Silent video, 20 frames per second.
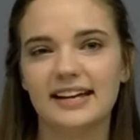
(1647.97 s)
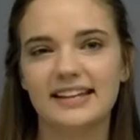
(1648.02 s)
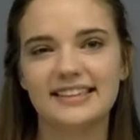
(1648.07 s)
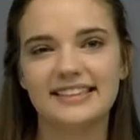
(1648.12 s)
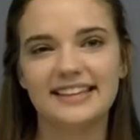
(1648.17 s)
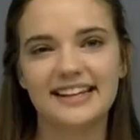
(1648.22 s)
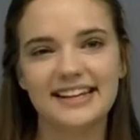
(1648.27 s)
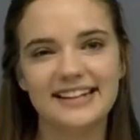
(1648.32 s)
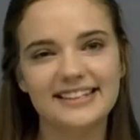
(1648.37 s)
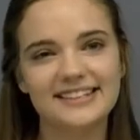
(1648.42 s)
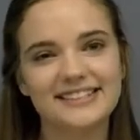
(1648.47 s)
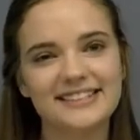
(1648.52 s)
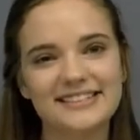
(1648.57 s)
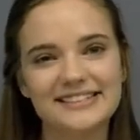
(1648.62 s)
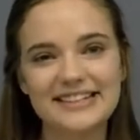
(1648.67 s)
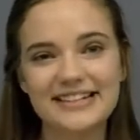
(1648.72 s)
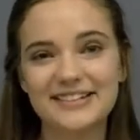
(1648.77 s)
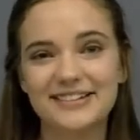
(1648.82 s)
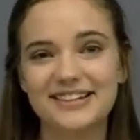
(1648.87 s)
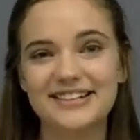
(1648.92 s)
That is a
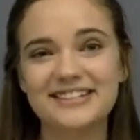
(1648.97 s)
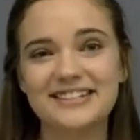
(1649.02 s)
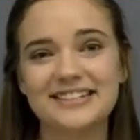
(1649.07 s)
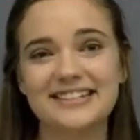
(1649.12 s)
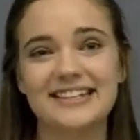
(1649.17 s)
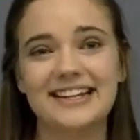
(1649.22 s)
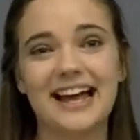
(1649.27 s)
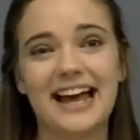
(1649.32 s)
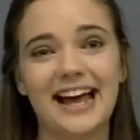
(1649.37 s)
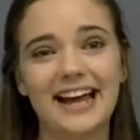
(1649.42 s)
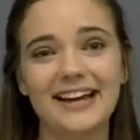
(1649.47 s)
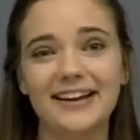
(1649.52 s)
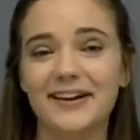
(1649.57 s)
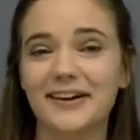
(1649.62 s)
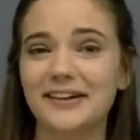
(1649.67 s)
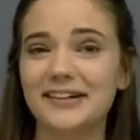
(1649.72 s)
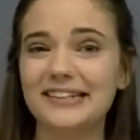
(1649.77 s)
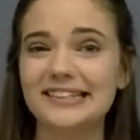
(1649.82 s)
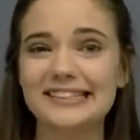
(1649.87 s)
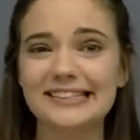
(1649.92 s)
great question. I
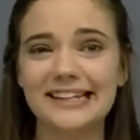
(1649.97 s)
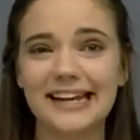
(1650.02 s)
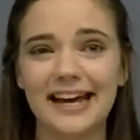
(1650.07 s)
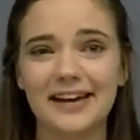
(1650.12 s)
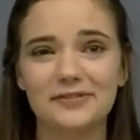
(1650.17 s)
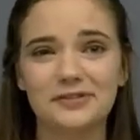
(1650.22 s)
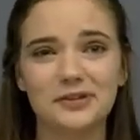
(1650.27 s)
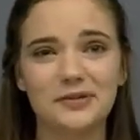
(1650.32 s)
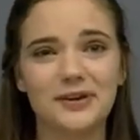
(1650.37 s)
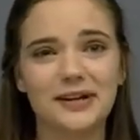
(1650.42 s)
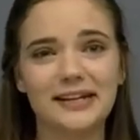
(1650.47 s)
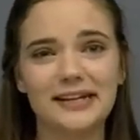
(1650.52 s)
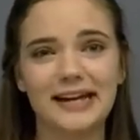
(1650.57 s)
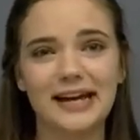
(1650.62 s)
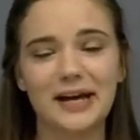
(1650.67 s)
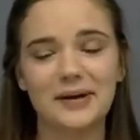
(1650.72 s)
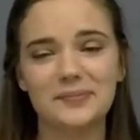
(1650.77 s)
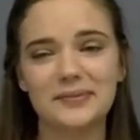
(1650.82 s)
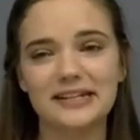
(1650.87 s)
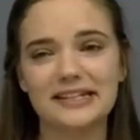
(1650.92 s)
honestly have no idea
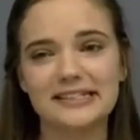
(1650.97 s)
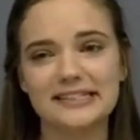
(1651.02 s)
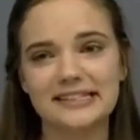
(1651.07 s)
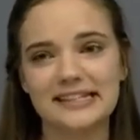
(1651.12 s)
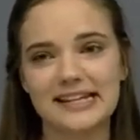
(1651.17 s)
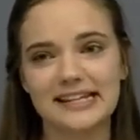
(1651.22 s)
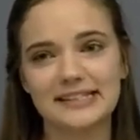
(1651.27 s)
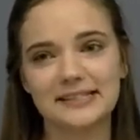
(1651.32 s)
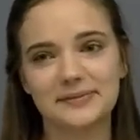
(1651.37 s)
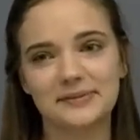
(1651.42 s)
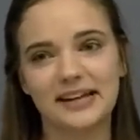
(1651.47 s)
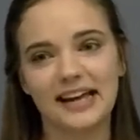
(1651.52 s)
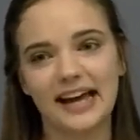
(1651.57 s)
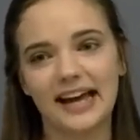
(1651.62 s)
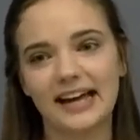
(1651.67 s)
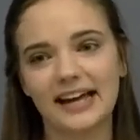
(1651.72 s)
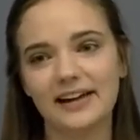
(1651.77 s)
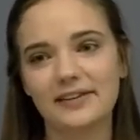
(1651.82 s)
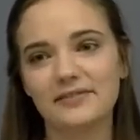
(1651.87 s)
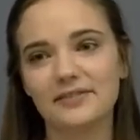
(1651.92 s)
how many snakes we
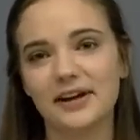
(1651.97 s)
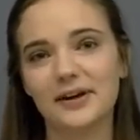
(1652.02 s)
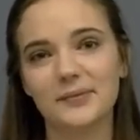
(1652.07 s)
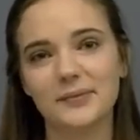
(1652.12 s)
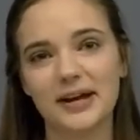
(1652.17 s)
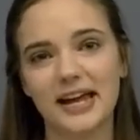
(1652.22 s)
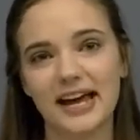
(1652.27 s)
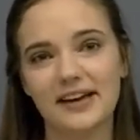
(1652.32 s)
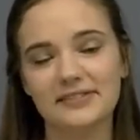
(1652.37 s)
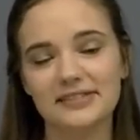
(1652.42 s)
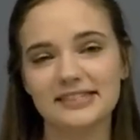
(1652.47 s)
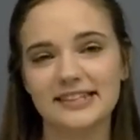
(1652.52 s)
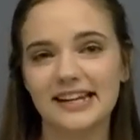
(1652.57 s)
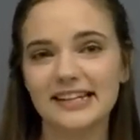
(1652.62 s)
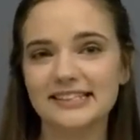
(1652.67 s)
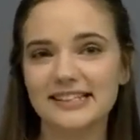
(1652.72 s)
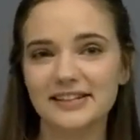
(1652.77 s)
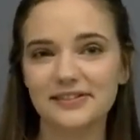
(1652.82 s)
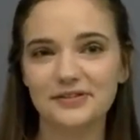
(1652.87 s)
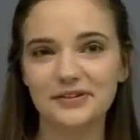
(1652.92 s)
have. We have
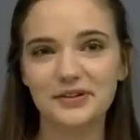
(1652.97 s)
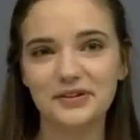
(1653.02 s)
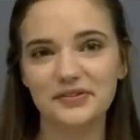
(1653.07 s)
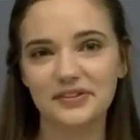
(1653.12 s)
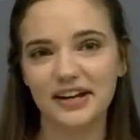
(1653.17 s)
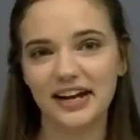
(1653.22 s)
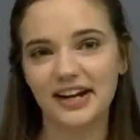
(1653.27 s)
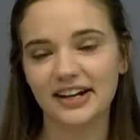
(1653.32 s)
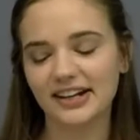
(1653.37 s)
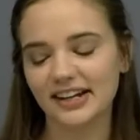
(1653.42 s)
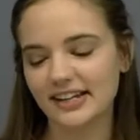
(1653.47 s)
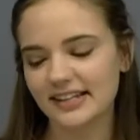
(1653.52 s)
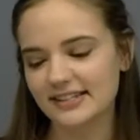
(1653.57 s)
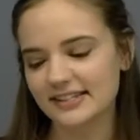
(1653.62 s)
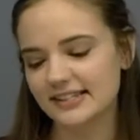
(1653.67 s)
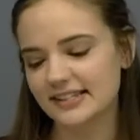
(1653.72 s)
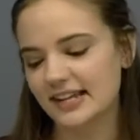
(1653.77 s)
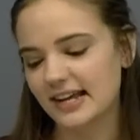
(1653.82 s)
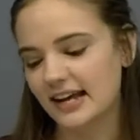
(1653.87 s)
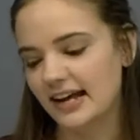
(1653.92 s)
snakes in a few different
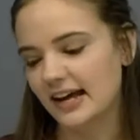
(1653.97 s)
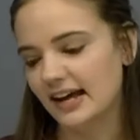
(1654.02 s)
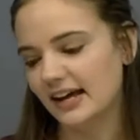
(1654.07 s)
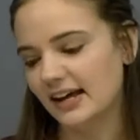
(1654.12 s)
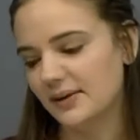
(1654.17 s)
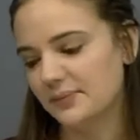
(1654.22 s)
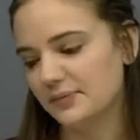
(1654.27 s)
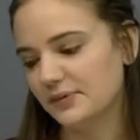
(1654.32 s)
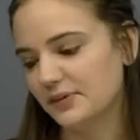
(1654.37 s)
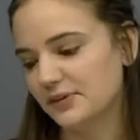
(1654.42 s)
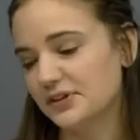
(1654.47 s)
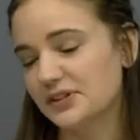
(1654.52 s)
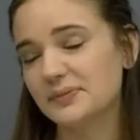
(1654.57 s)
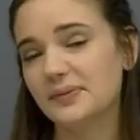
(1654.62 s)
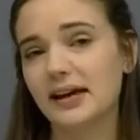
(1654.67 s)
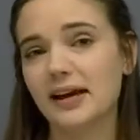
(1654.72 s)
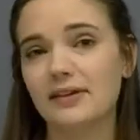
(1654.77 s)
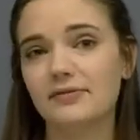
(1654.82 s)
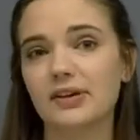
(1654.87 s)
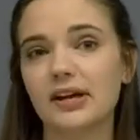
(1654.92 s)
areas. Of course, we
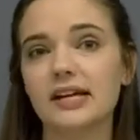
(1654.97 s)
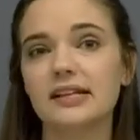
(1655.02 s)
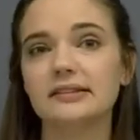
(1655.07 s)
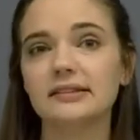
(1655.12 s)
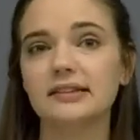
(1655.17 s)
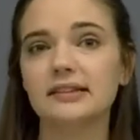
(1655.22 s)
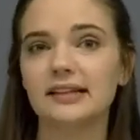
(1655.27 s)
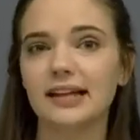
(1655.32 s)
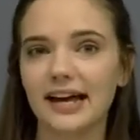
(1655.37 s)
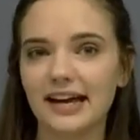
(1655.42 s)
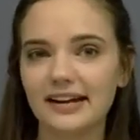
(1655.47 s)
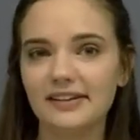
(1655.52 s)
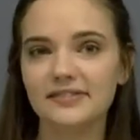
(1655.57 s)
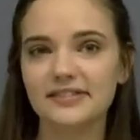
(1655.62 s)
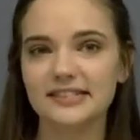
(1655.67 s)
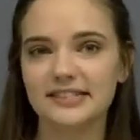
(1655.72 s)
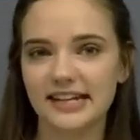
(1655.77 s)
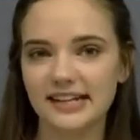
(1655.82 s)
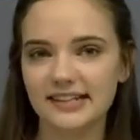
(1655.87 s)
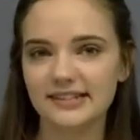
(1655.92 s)
have a lot of
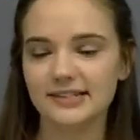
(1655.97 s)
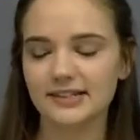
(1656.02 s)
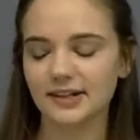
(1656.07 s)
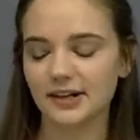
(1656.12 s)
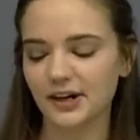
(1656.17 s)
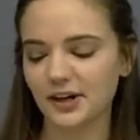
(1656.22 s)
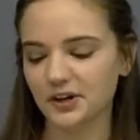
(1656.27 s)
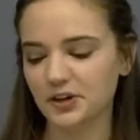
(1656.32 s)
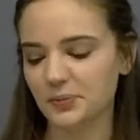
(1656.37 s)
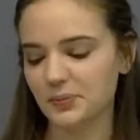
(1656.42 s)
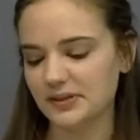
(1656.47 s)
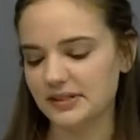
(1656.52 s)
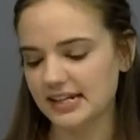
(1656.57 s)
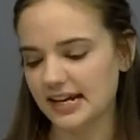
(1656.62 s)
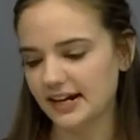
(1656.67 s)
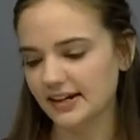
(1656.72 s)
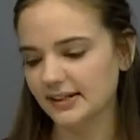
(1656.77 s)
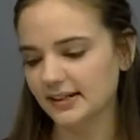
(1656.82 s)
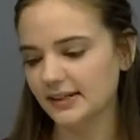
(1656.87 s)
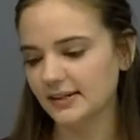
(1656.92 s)
snakes in our
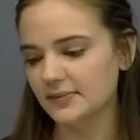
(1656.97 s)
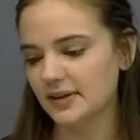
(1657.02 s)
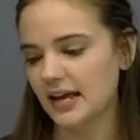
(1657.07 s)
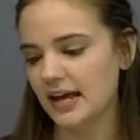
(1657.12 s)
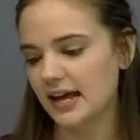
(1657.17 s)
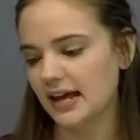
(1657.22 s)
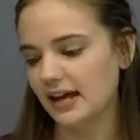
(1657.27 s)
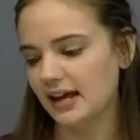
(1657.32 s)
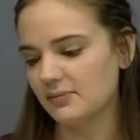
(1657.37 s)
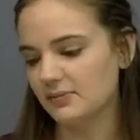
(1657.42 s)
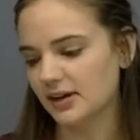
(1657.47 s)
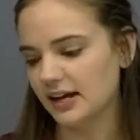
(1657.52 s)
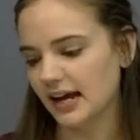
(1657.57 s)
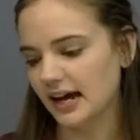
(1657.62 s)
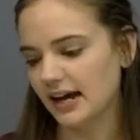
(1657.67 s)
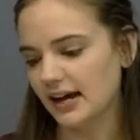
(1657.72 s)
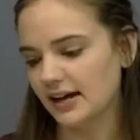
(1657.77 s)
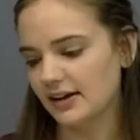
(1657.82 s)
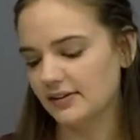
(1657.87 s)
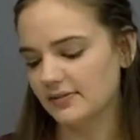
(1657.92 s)
herpetarium, and we
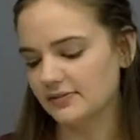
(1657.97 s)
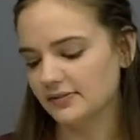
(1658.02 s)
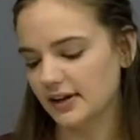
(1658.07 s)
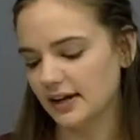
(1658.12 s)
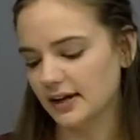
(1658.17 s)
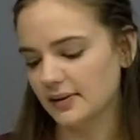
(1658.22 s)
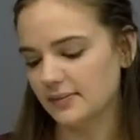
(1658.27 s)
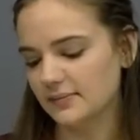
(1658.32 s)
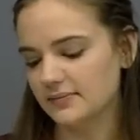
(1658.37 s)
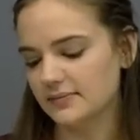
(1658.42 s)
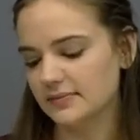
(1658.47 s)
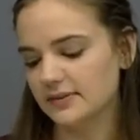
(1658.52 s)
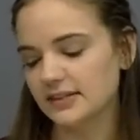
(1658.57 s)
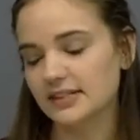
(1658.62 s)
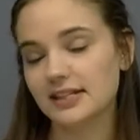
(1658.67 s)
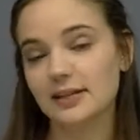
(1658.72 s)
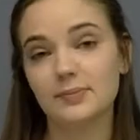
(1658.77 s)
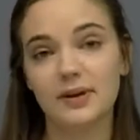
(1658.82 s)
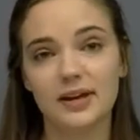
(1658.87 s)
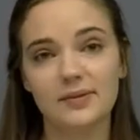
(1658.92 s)
have
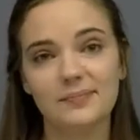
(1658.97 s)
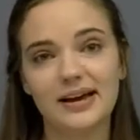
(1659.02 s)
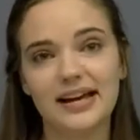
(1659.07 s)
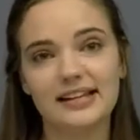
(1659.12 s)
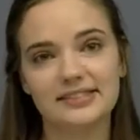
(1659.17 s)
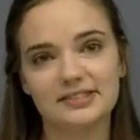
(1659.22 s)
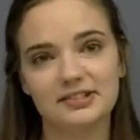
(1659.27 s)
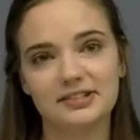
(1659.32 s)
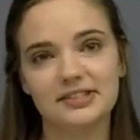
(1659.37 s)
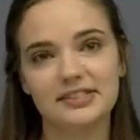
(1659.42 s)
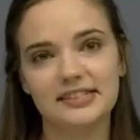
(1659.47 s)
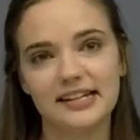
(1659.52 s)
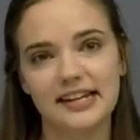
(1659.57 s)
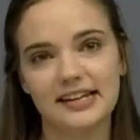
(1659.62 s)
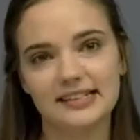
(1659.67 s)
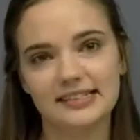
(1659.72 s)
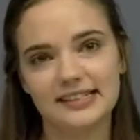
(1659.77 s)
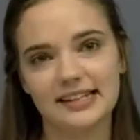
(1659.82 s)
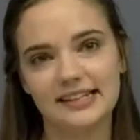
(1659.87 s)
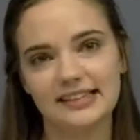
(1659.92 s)
some ambassador
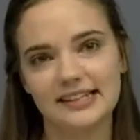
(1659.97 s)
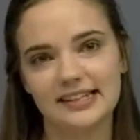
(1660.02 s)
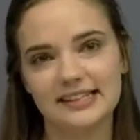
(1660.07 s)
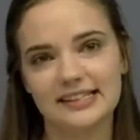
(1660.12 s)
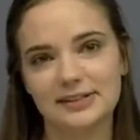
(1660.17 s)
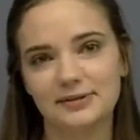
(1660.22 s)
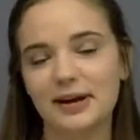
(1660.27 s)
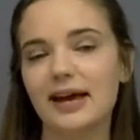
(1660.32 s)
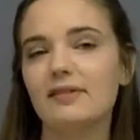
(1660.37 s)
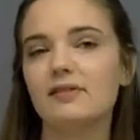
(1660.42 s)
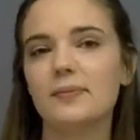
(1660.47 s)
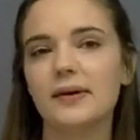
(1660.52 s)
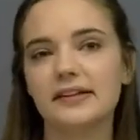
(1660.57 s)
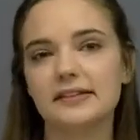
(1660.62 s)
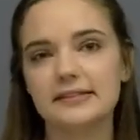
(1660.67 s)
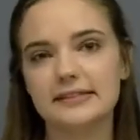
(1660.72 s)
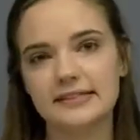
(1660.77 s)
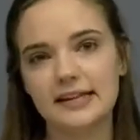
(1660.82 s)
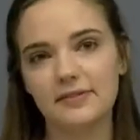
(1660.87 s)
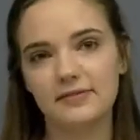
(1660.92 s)
snakes like this. So we have about
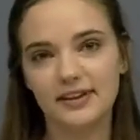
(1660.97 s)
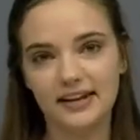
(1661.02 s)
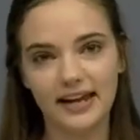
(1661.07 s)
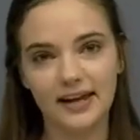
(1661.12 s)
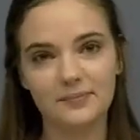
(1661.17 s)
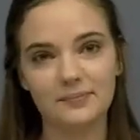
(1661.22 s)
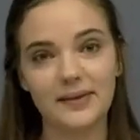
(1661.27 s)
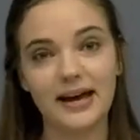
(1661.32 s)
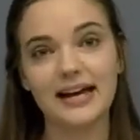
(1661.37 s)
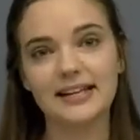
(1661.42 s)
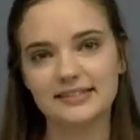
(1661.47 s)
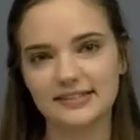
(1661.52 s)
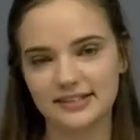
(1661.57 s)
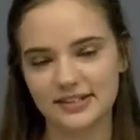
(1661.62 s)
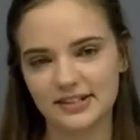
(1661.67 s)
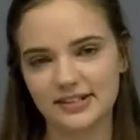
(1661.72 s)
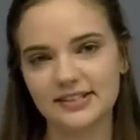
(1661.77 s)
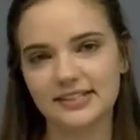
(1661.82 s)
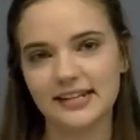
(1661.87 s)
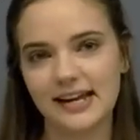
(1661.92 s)
7
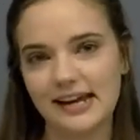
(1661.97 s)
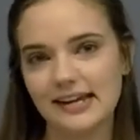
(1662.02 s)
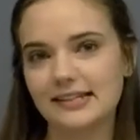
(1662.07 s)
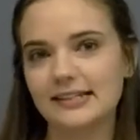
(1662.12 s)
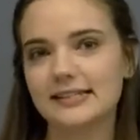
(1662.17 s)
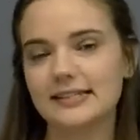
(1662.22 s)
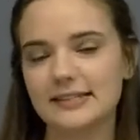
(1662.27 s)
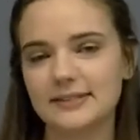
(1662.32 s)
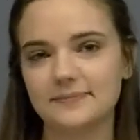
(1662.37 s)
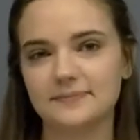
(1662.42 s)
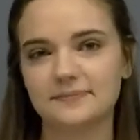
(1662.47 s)
ambassador snakes.